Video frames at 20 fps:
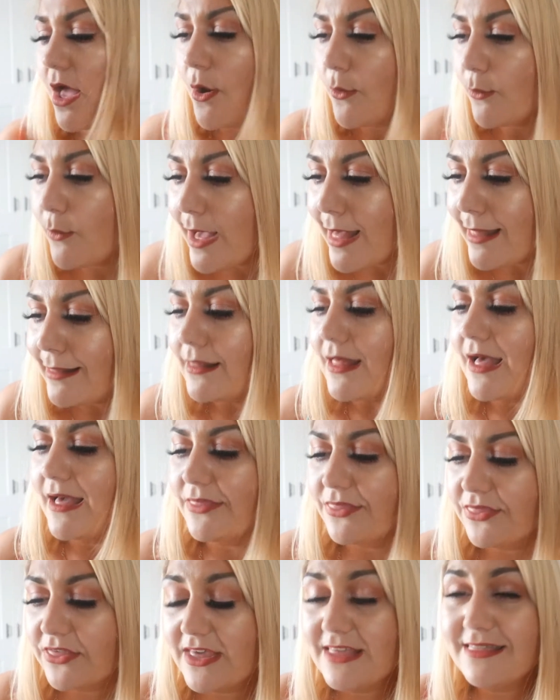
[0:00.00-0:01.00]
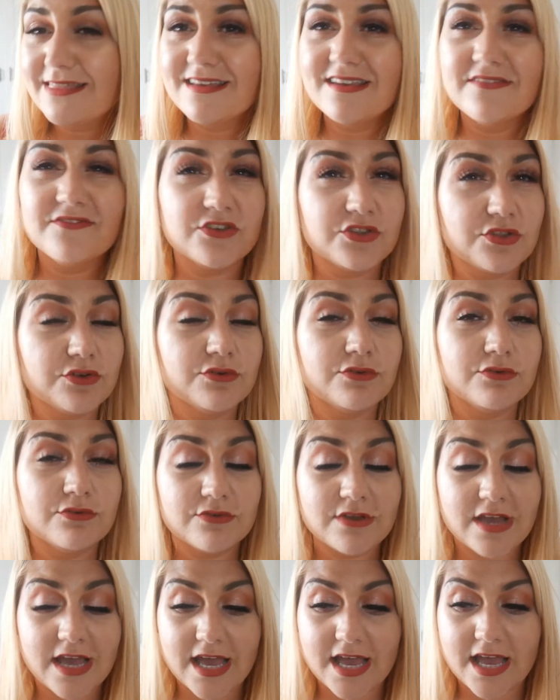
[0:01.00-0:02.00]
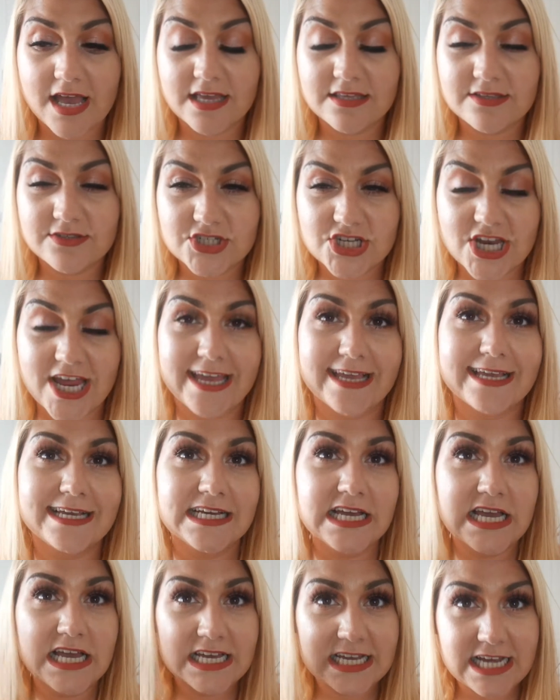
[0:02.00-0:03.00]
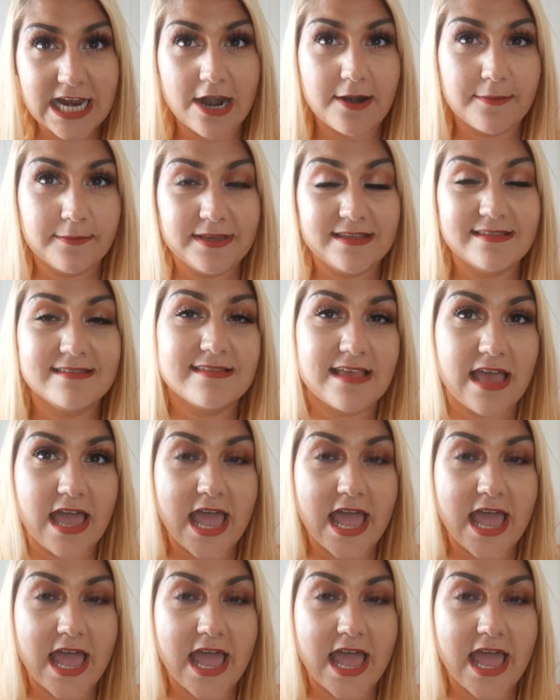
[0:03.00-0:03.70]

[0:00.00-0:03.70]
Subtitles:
Well, I think that if you do check Carmi's